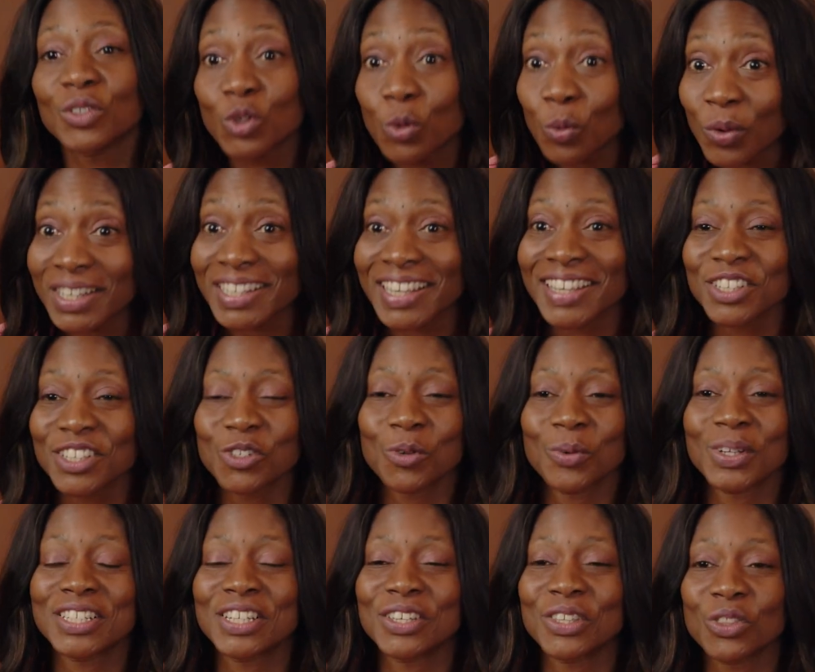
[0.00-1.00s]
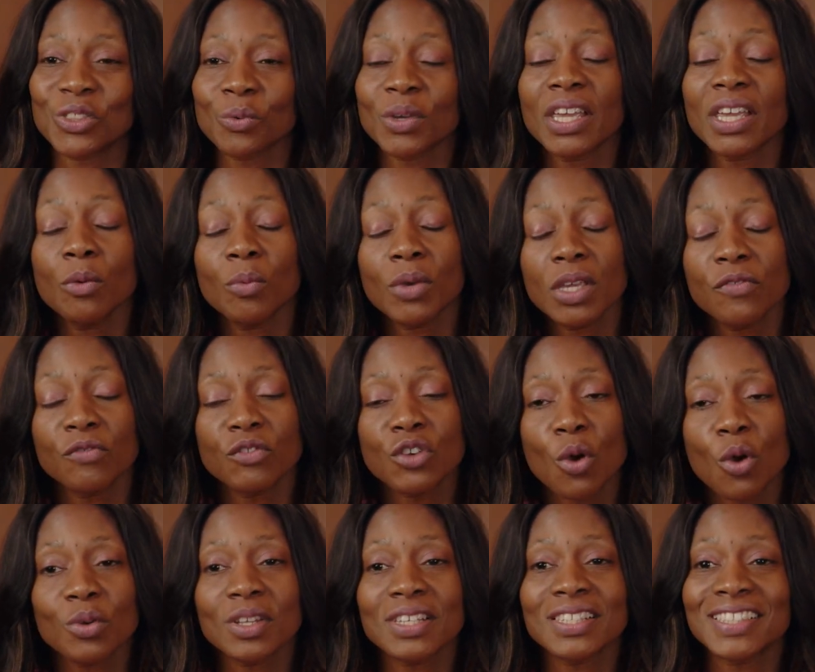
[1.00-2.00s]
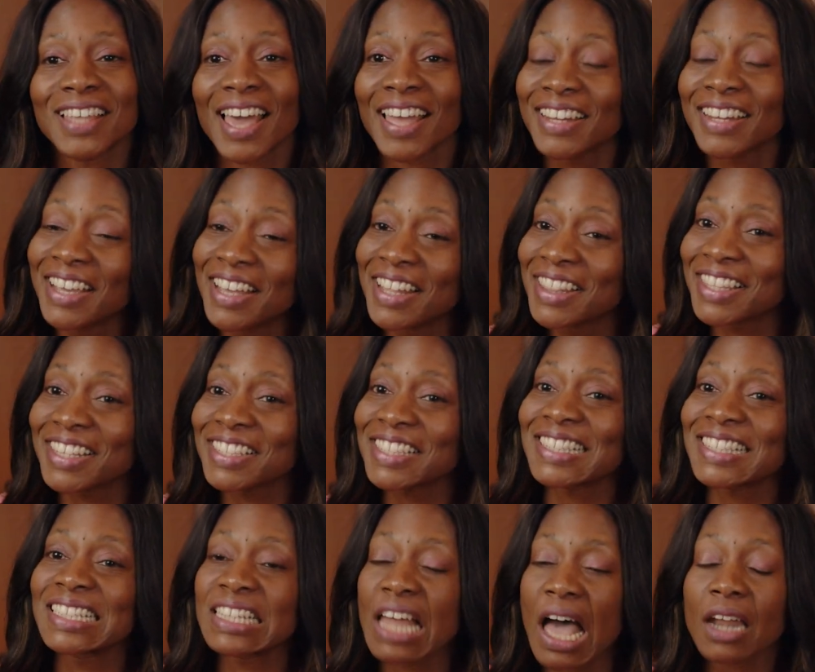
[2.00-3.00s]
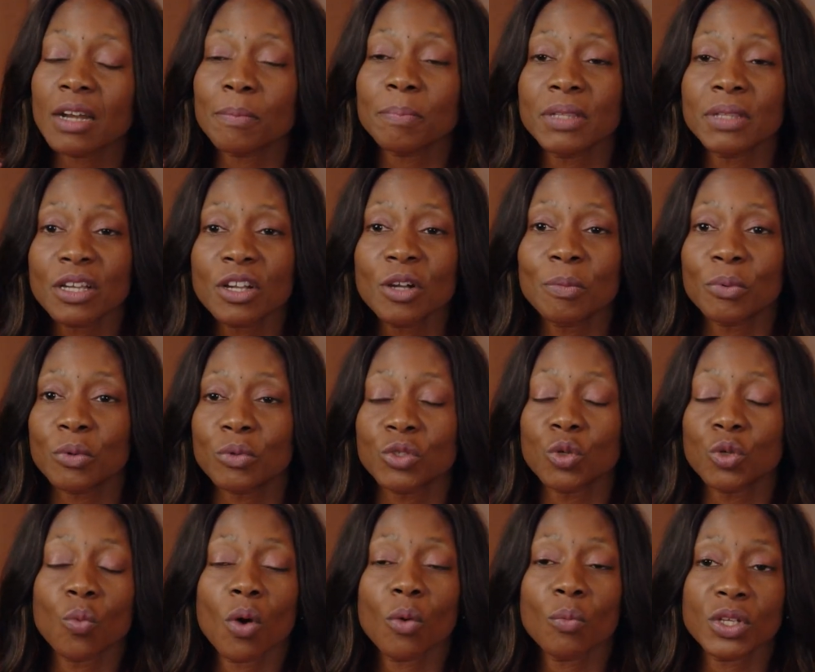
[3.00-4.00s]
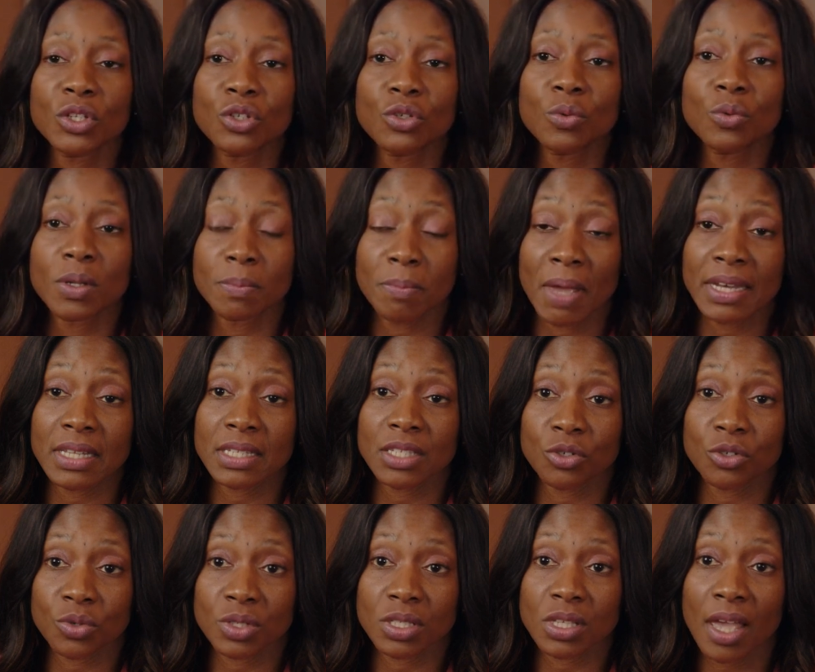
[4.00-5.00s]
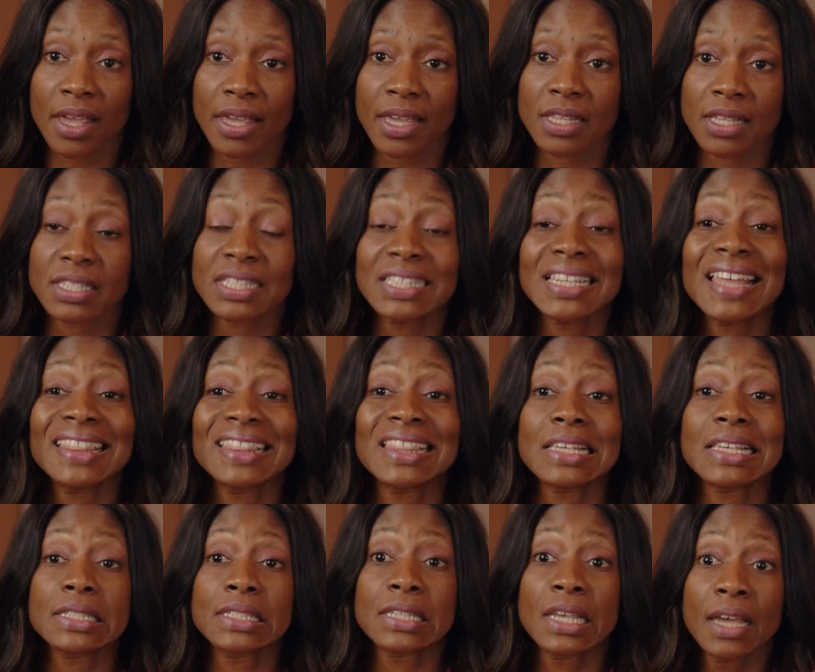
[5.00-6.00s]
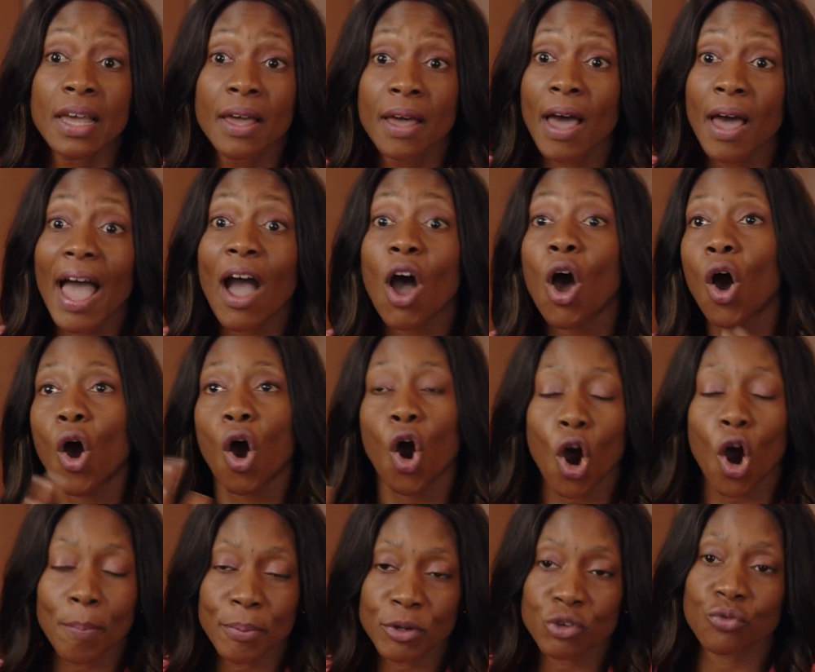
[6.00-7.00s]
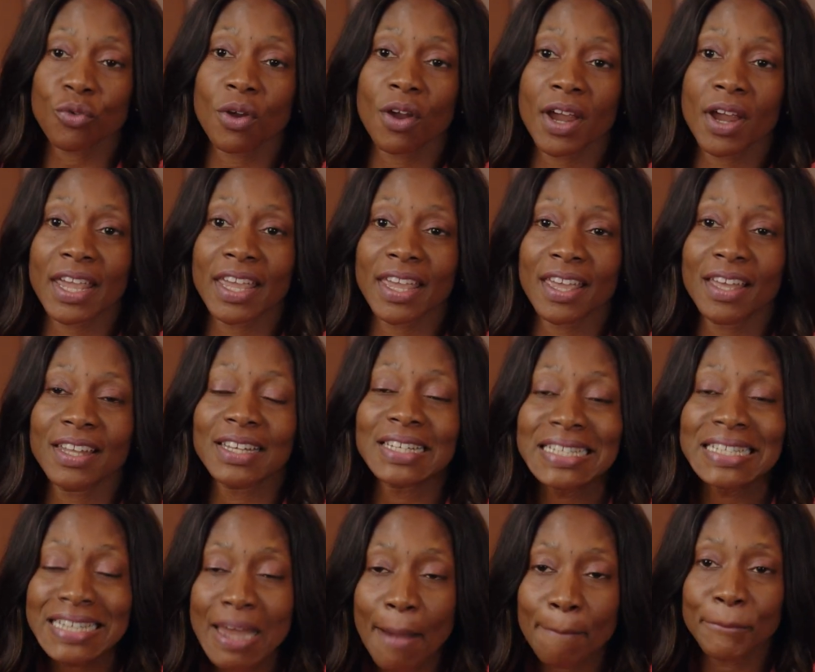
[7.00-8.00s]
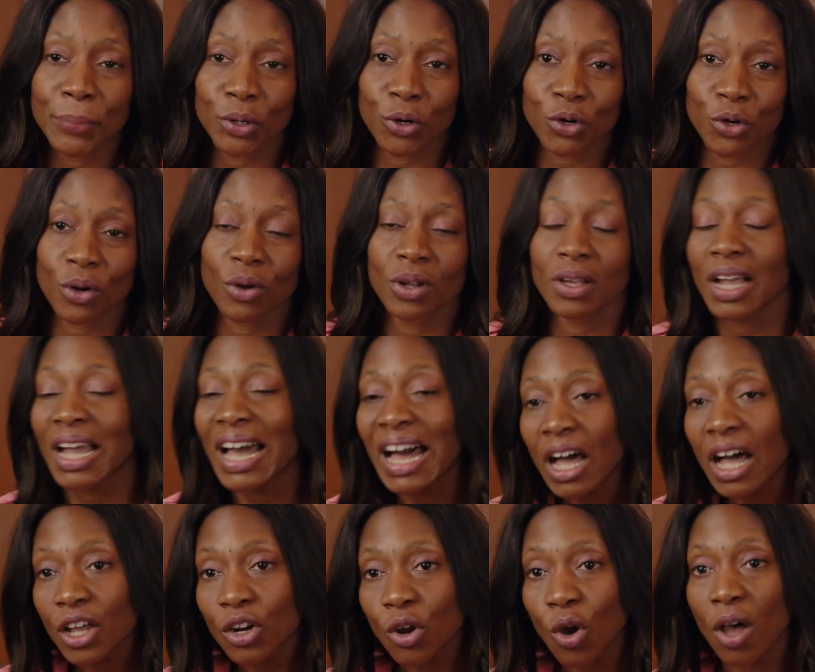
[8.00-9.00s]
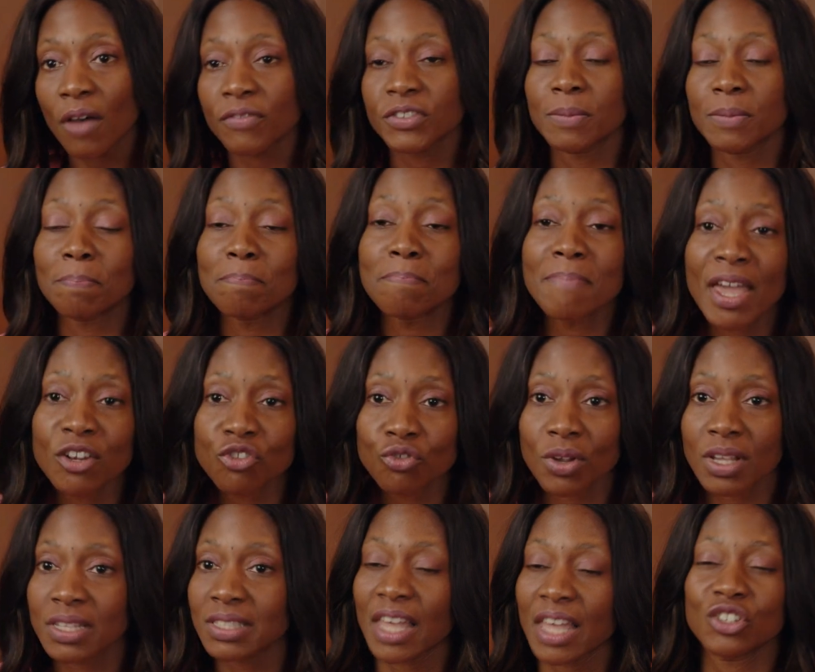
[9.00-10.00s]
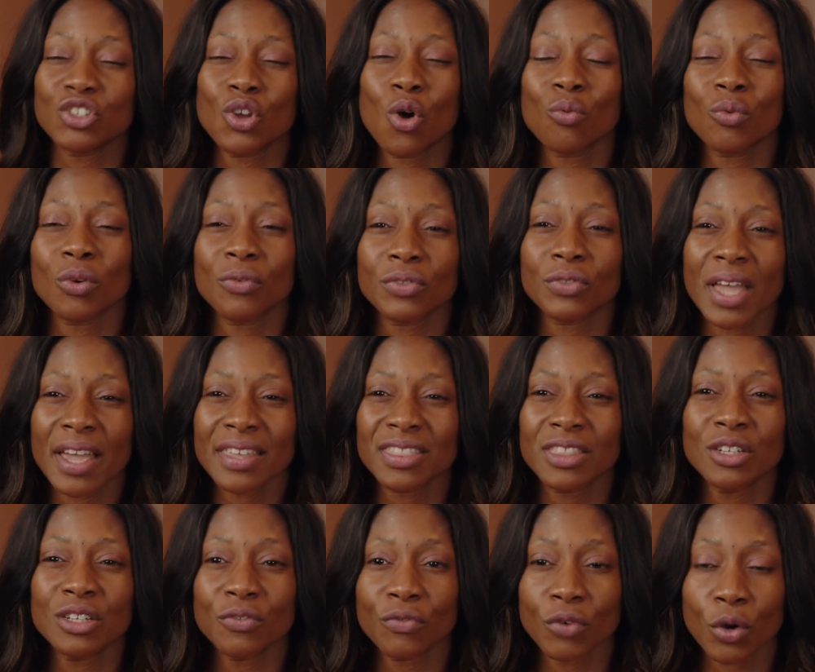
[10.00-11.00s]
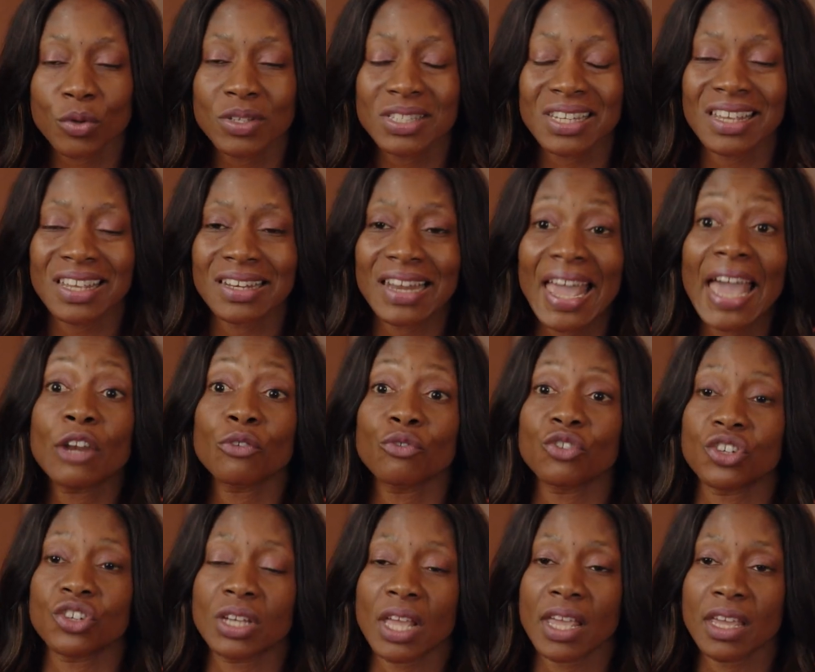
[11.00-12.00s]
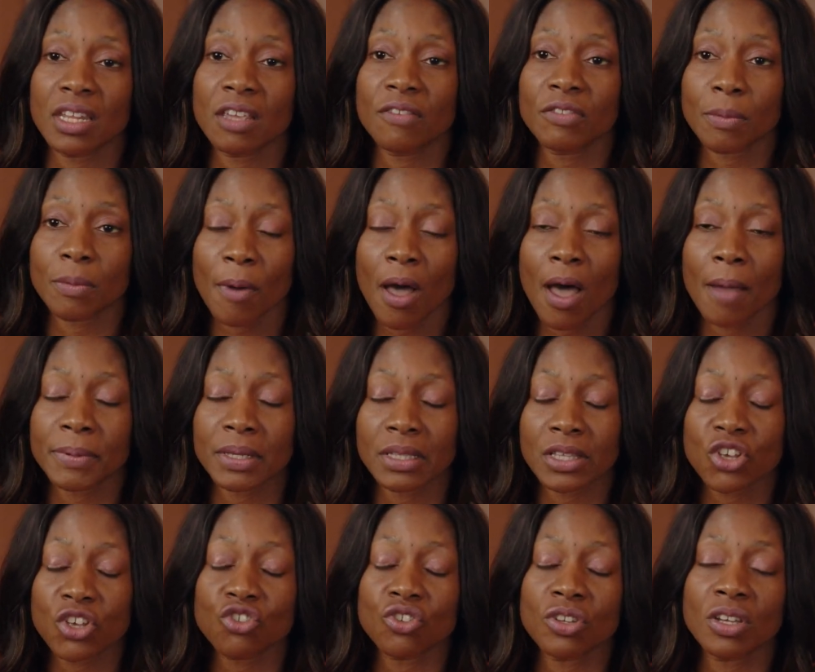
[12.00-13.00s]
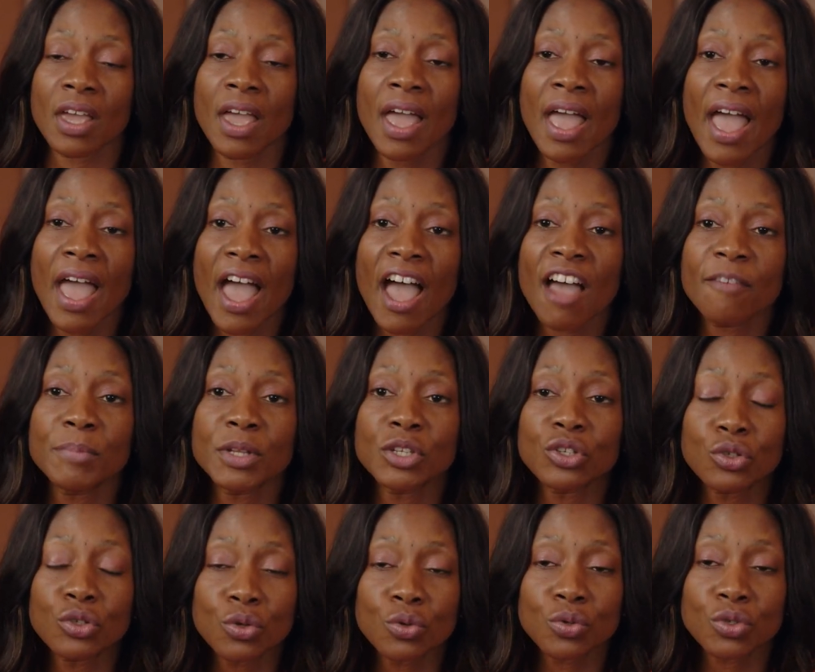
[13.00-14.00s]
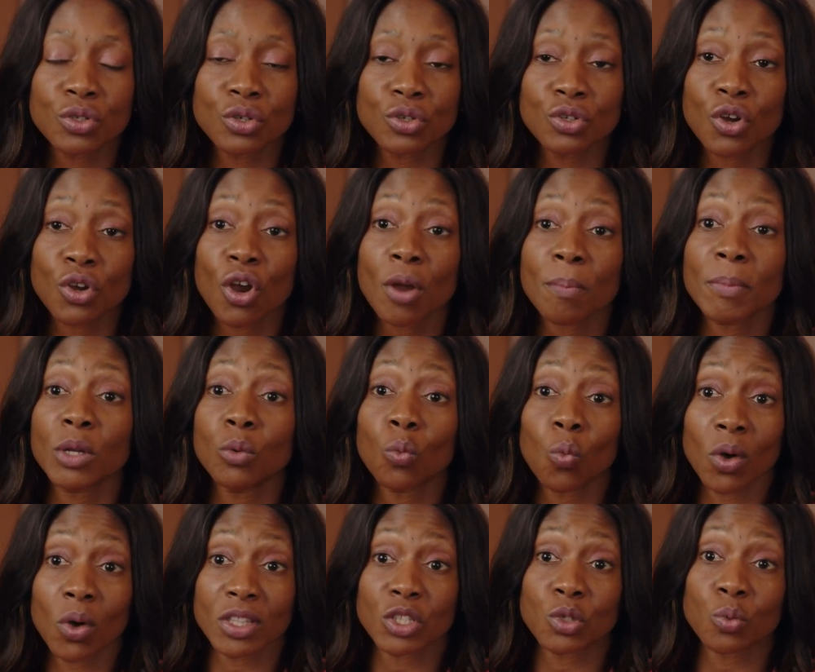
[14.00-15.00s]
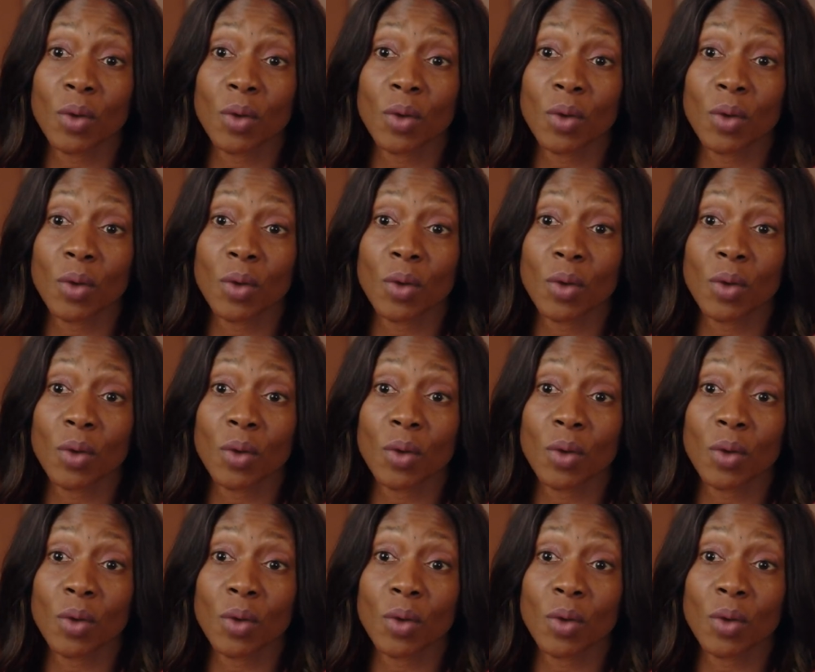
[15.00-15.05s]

2023, we've noticed that this is not applicable to what we do in medicine or science, yet this arbitrary number, cutoffs, metrics that don't reflect the diversity and heterogeneity of the population have been used to determine one's